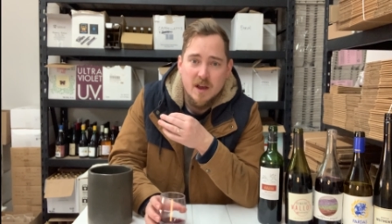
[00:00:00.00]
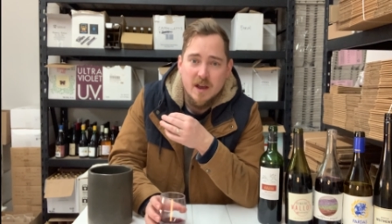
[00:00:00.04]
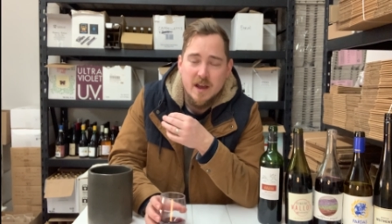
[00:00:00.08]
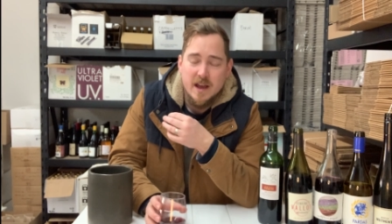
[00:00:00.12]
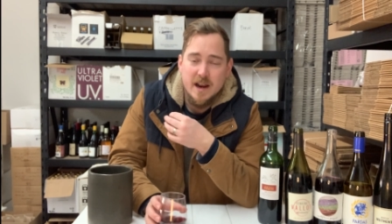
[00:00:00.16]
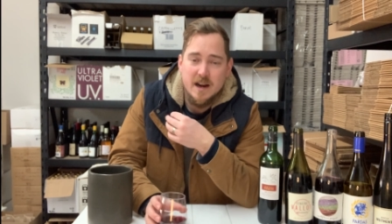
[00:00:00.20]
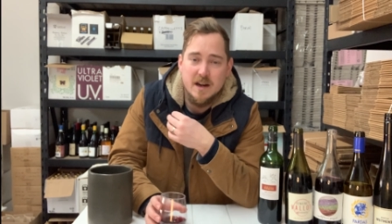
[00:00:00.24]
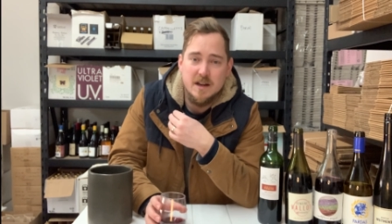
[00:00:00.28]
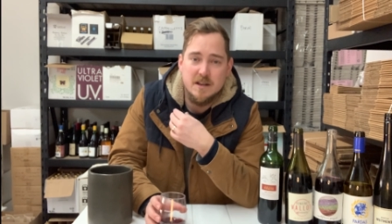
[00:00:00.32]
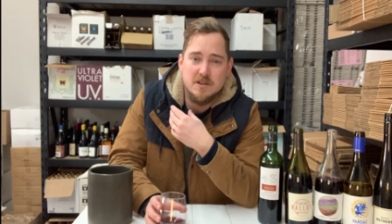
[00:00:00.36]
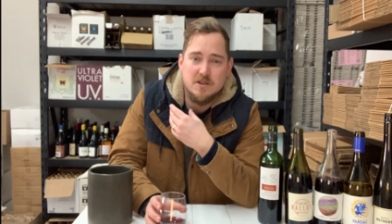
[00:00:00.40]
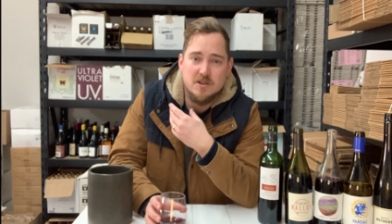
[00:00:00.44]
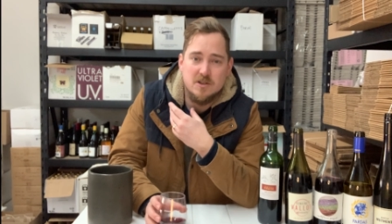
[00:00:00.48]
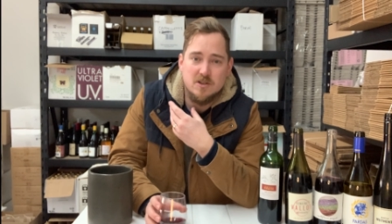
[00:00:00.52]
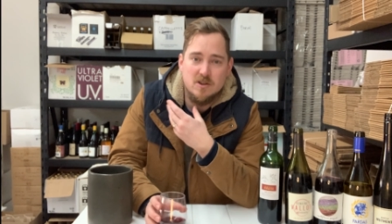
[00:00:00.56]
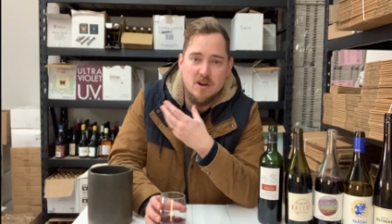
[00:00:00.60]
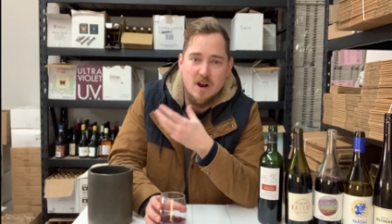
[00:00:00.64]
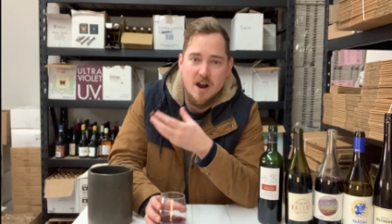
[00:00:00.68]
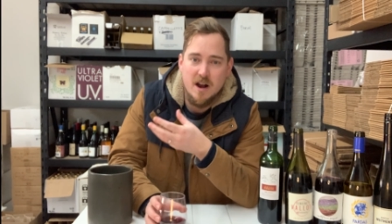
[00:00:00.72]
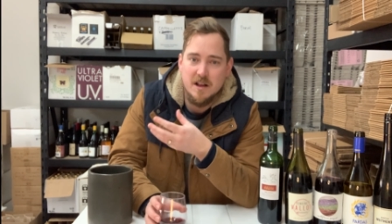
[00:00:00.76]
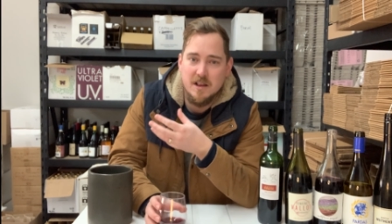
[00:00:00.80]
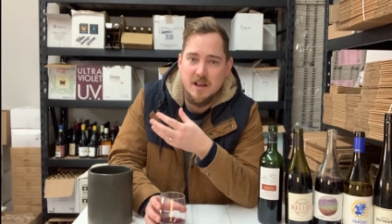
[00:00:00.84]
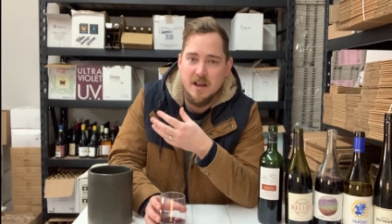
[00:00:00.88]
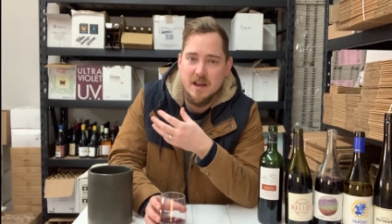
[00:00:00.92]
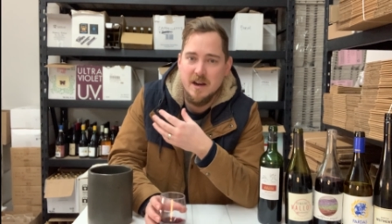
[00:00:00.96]
It is
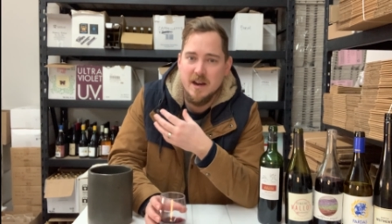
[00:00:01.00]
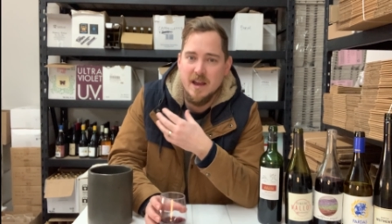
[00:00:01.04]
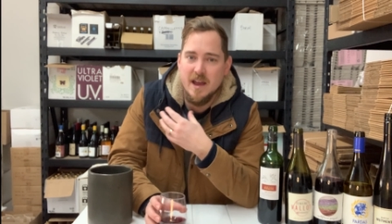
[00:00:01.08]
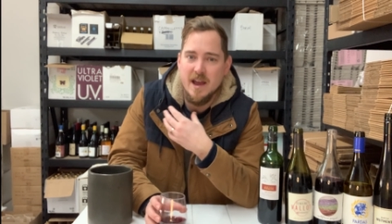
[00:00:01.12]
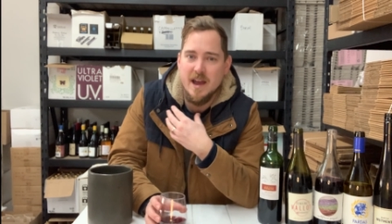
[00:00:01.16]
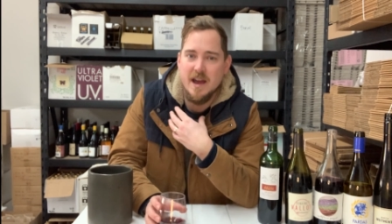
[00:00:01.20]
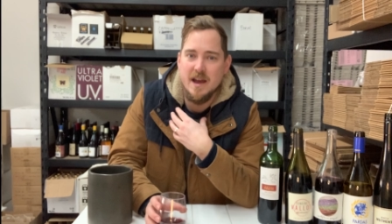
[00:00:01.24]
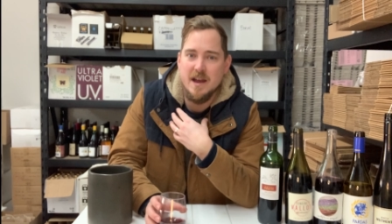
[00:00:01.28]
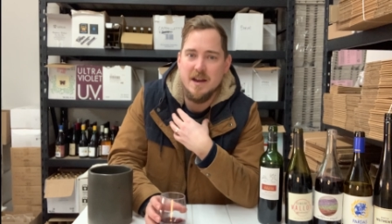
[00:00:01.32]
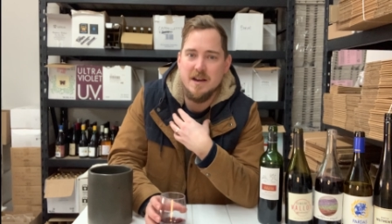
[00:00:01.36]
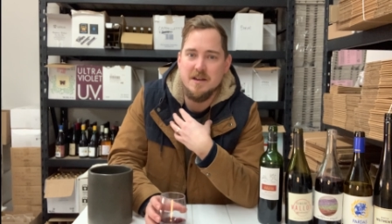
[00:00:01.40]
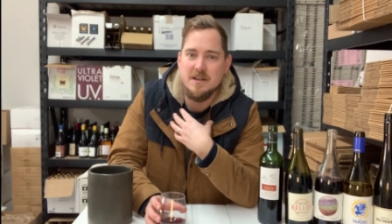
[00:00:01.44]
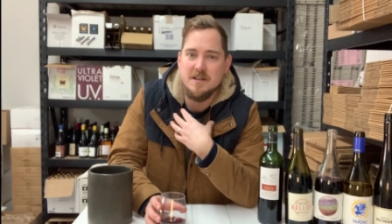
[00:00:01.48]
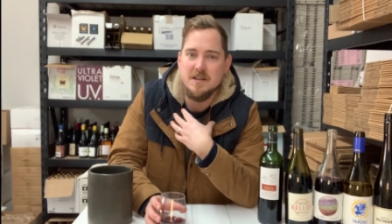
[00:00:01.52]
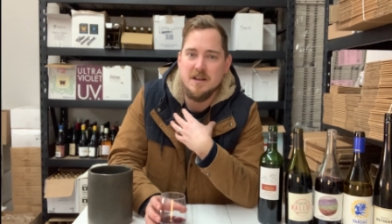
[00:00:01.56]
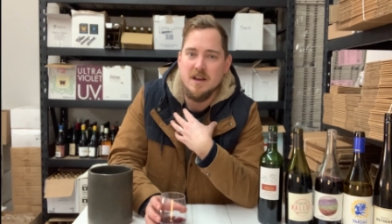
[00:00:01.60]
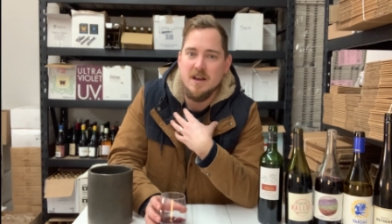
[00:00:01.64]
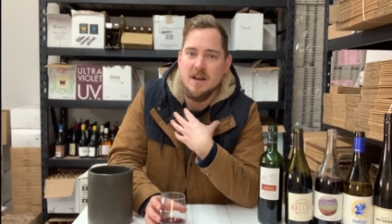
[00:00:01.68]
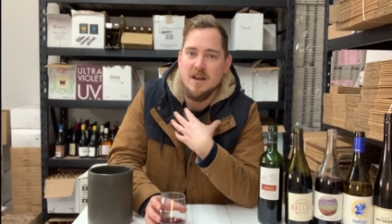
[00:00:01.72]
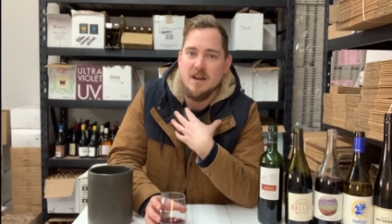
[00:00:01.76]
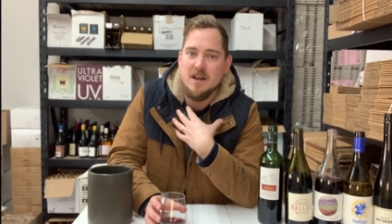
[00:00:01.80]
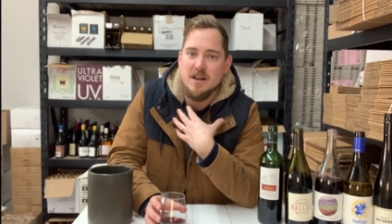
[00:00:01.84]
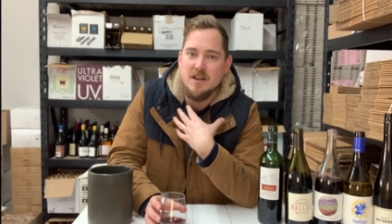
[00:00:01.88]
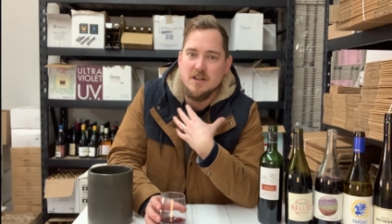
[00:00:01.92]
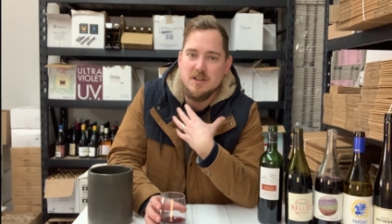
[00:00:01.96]
chocolate and
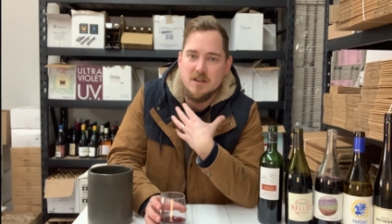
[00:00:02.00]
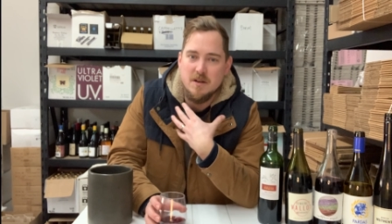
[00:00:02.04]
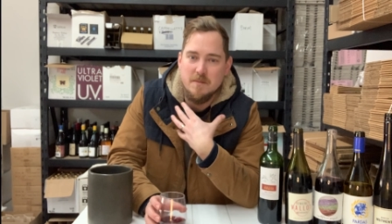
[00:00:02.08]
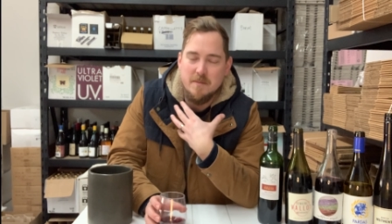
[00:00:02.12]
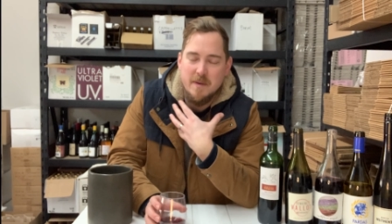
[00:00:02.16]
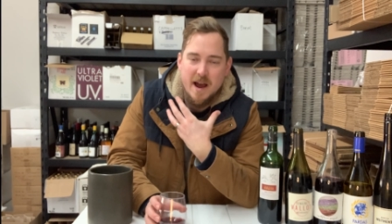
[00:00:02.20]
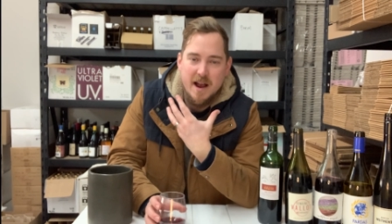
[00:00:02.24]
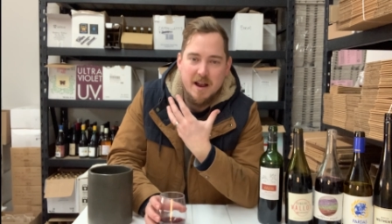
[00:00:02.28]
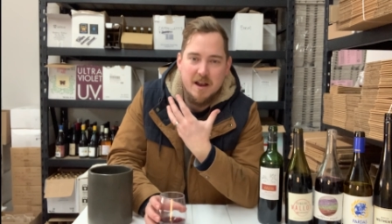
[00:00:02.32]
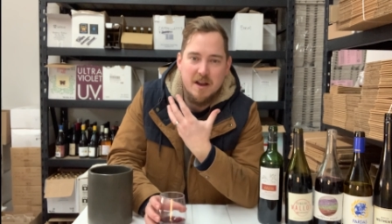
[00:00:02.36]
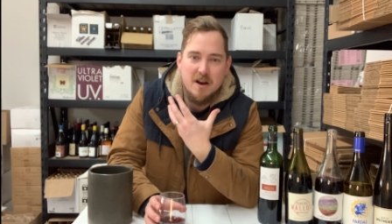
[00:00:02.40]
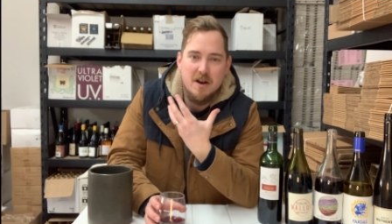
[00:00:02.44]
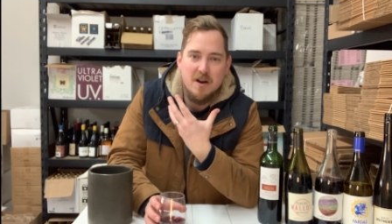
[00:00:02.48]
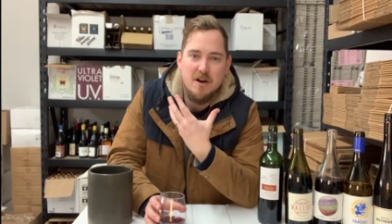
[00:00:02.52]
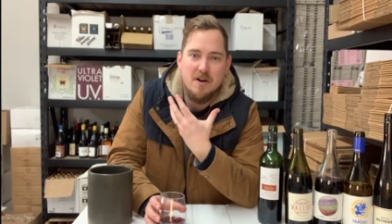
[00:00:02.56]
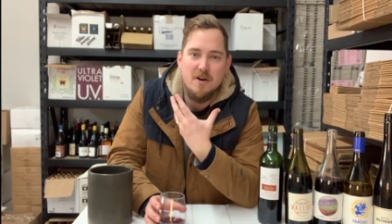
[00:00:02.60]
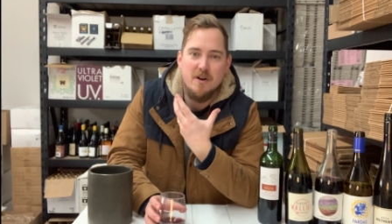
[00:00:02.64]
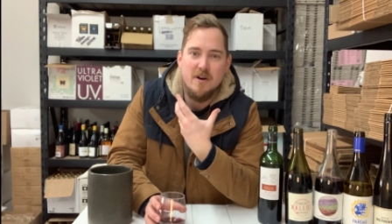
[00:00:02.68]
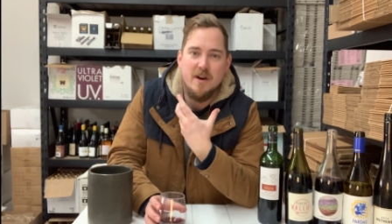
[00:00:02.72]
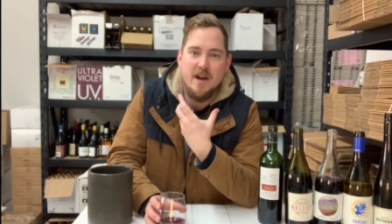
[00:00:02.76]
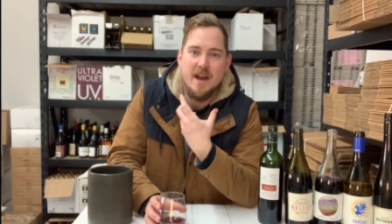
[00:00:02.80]
tobacco